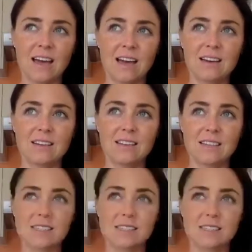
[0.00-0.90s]
And
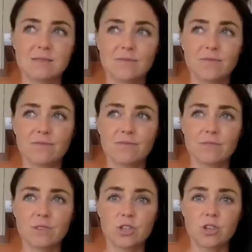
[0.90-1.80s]
this
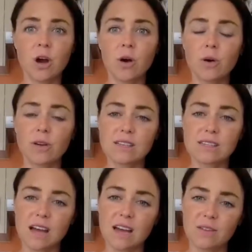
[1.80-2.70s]
show, or
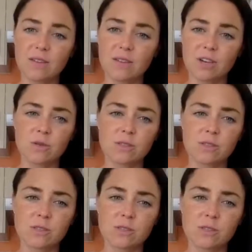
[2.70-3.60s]
these kind of shows,